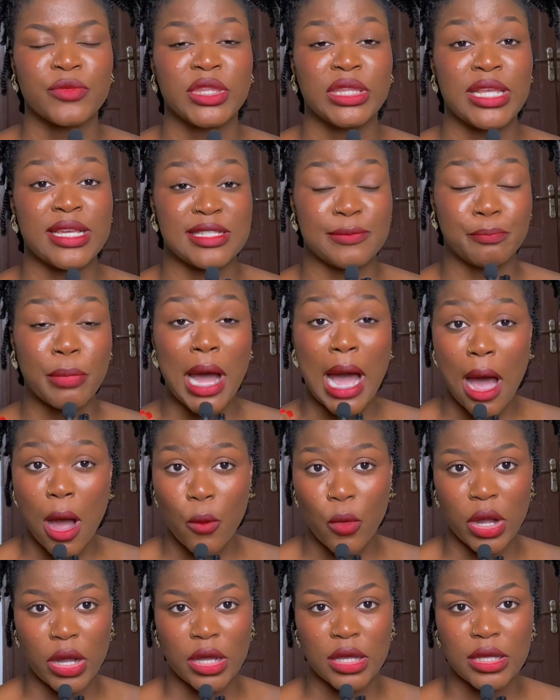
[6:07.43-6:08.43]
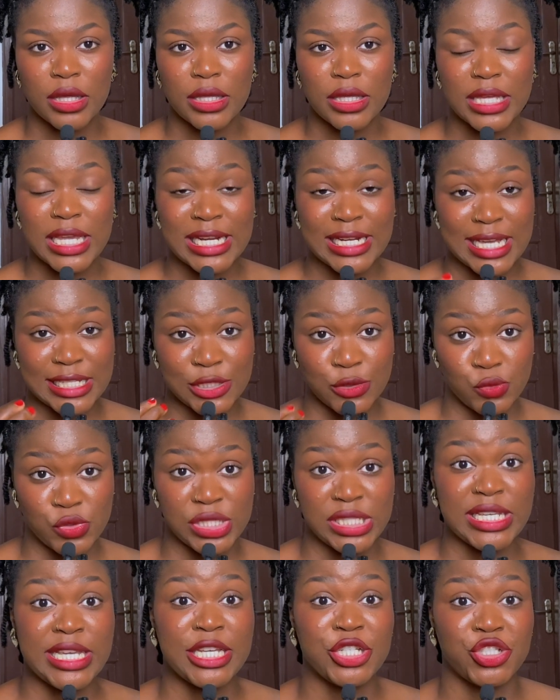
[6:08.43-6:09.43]
There's power in
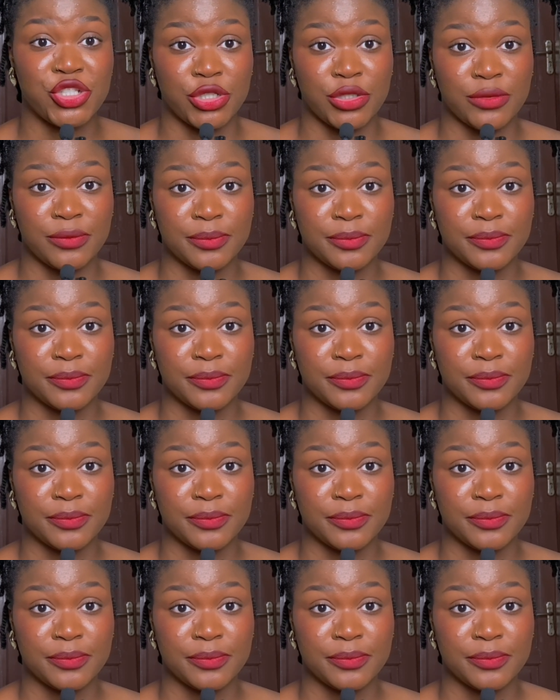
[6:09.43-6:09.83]
association.